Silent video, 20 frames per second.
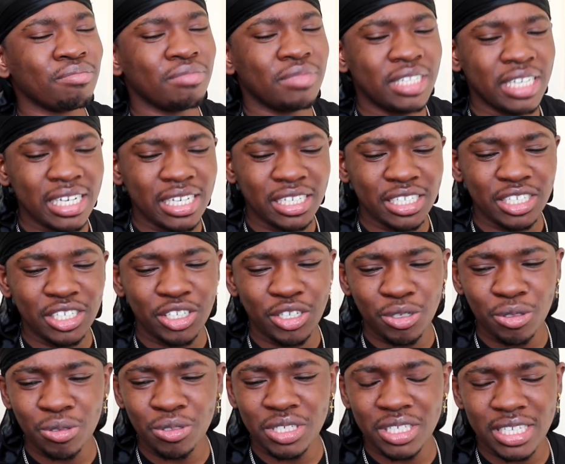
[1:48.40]
Didn't the
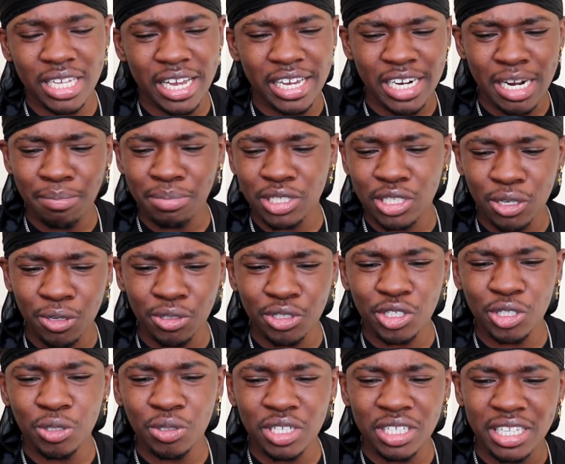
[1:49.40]
dudes say in episode
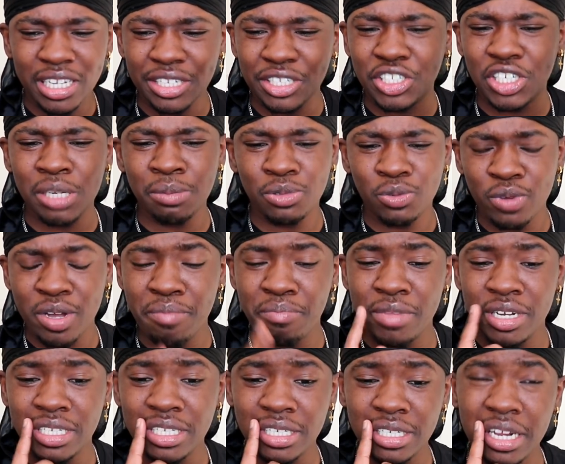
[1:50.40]
2 that their ships went
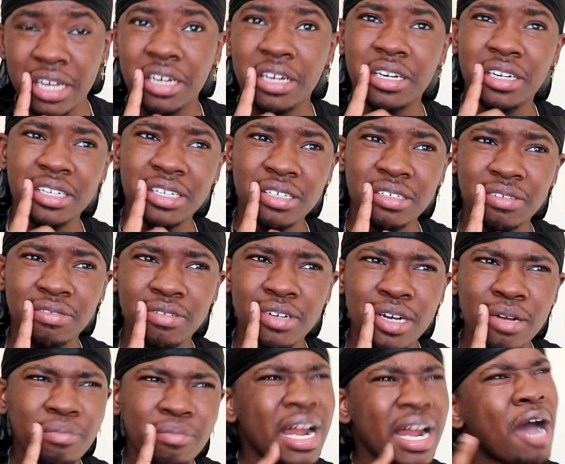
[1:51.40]
missing? They could have,
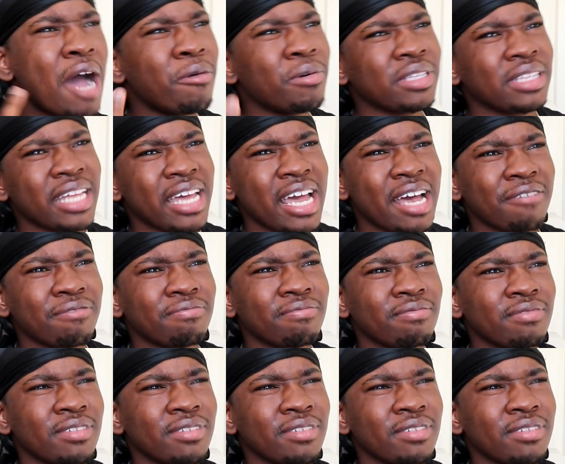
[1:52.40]
but how would they have?